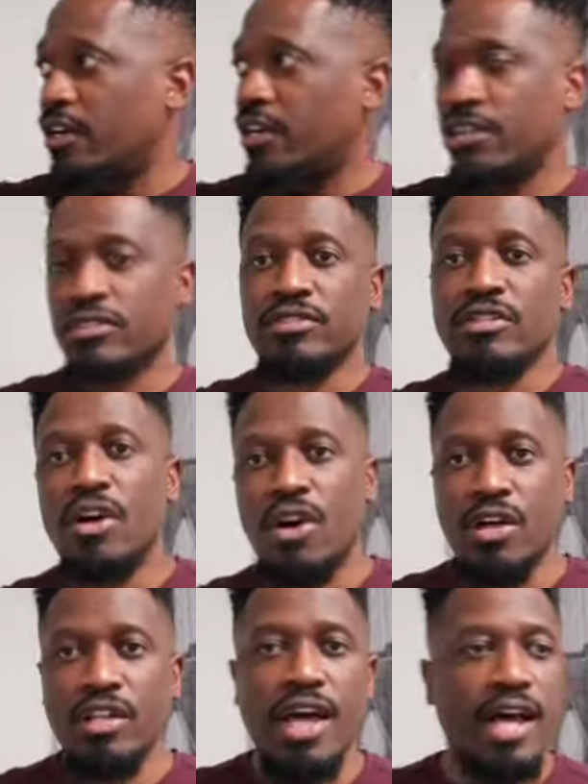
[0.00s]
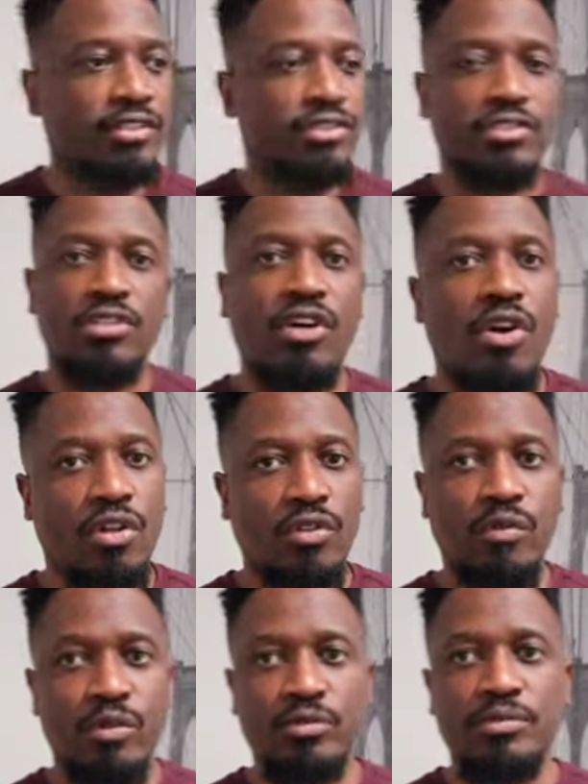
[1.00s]
on all the houses and all the
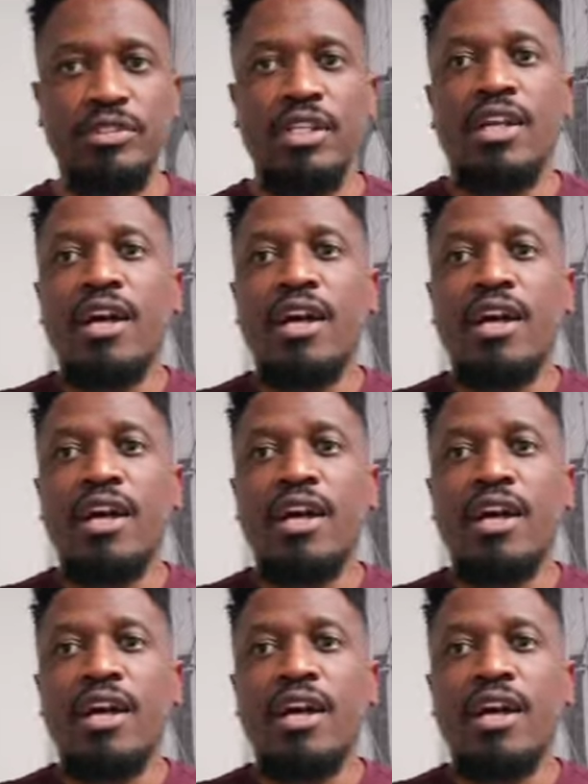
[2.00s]
rooms.